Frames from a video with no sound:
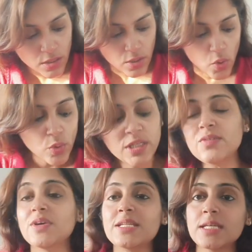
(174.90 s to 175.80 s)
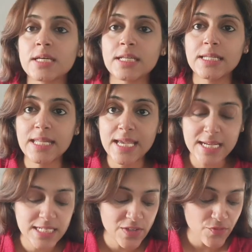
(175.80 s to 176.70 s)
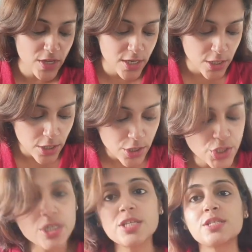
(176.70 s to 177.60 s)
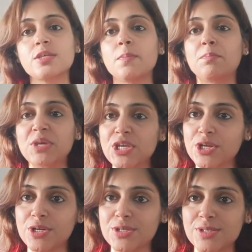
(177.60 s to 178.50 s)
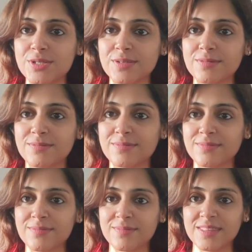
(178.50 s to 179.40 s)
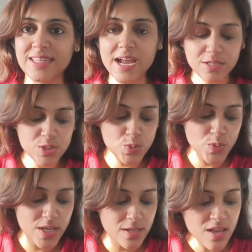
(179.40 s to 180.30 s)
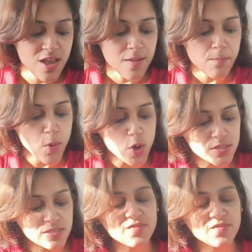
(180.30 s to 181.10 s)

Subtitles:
only when negative energy disappears, that is when positive